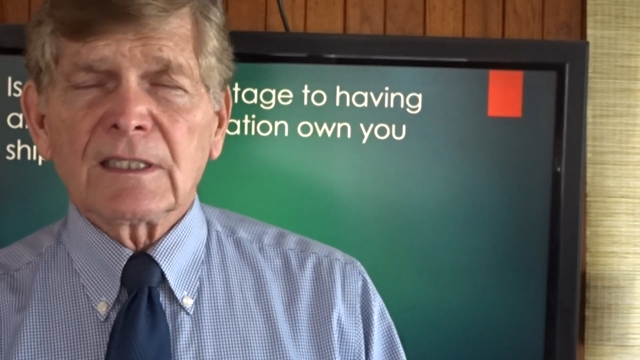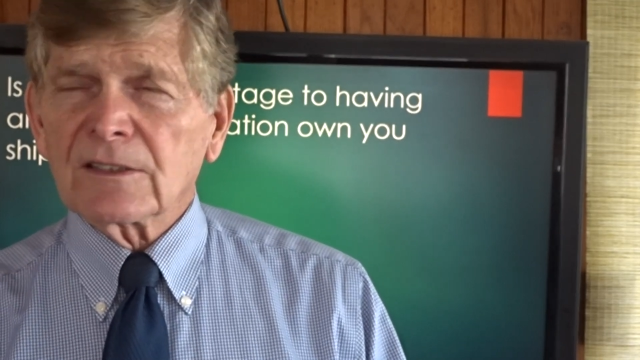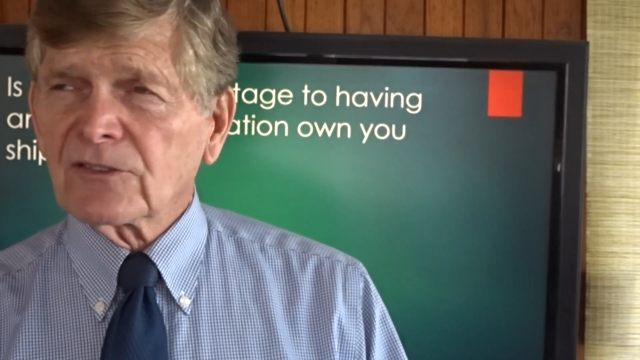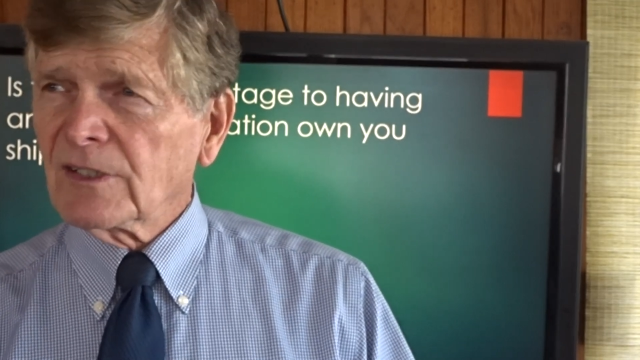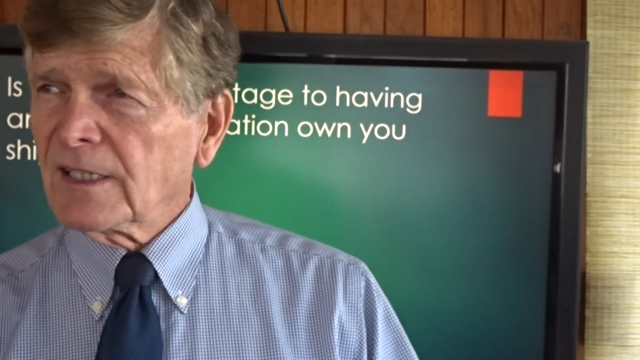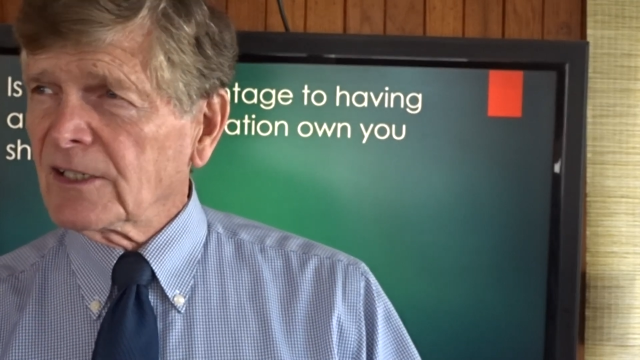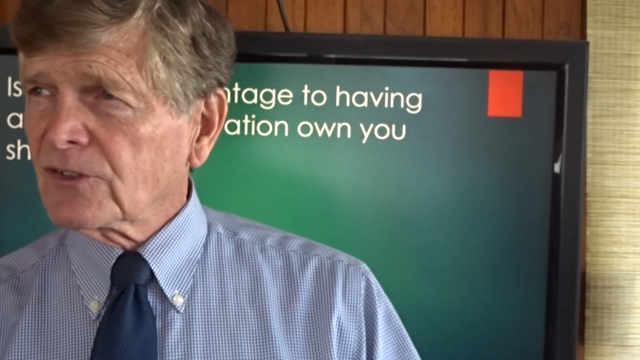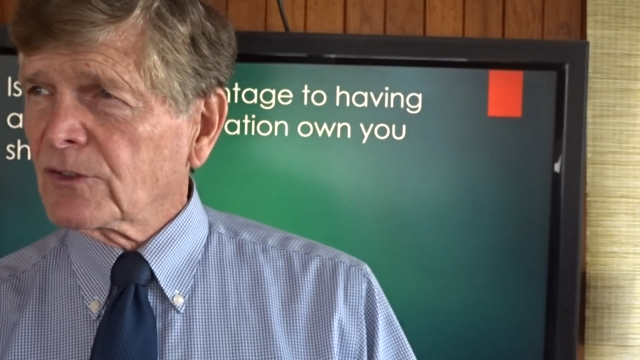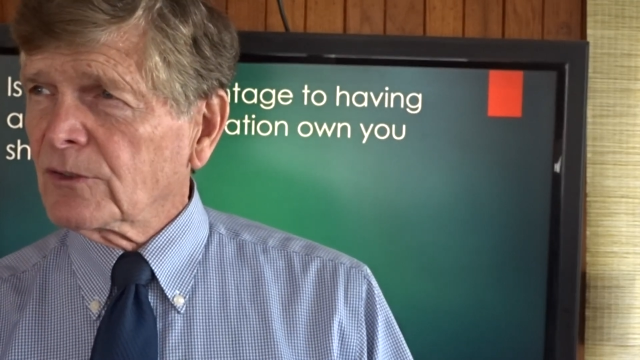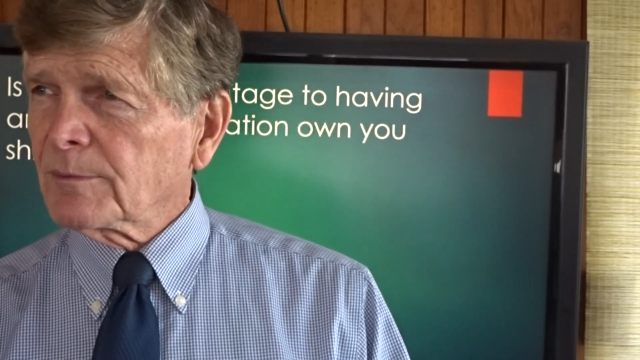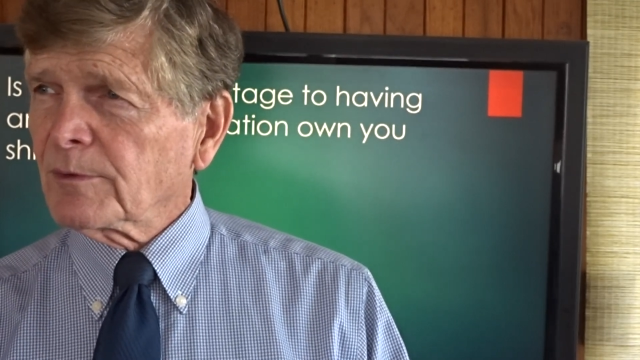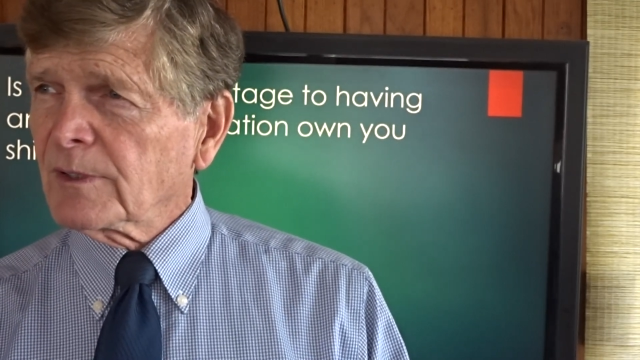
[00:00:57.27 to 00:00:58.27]
That's an S
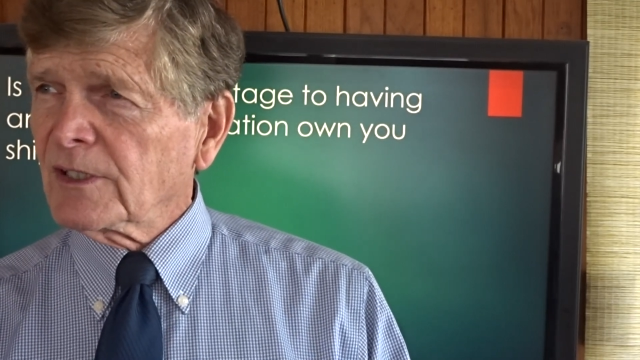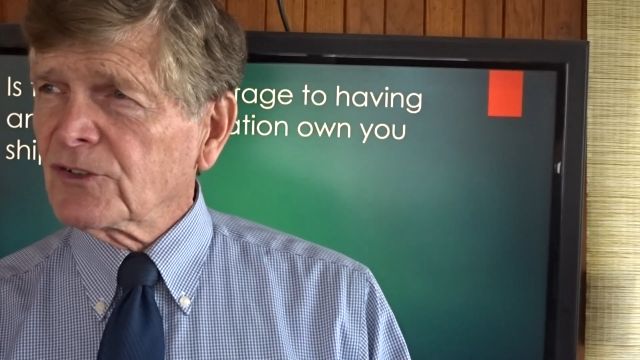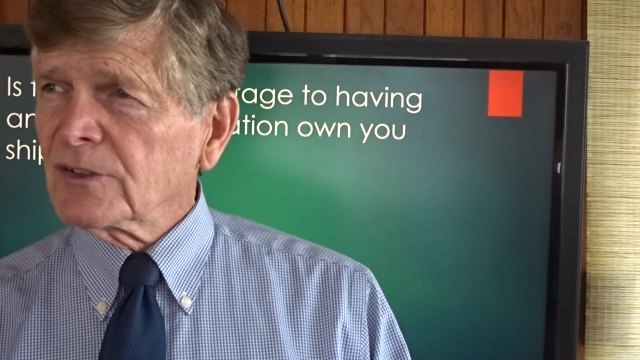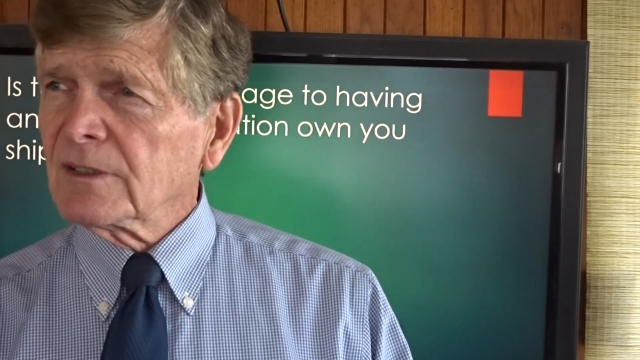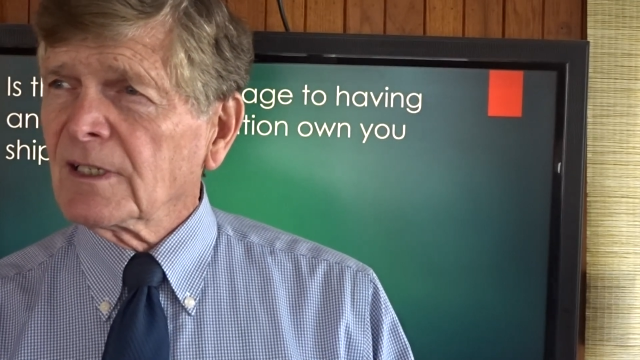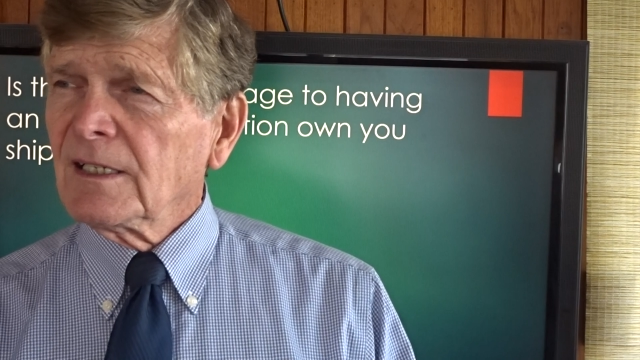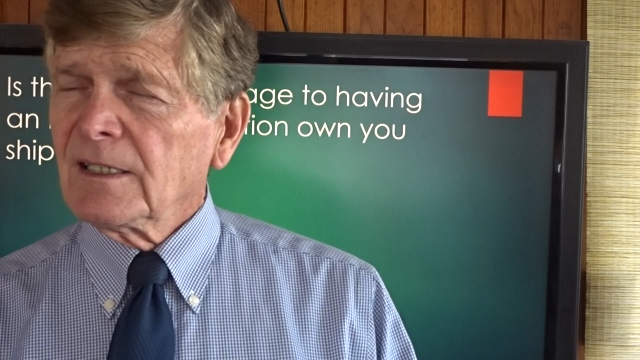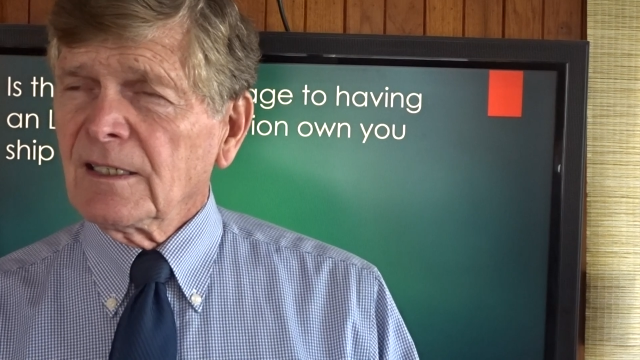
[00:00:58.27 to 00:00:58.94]
corporation.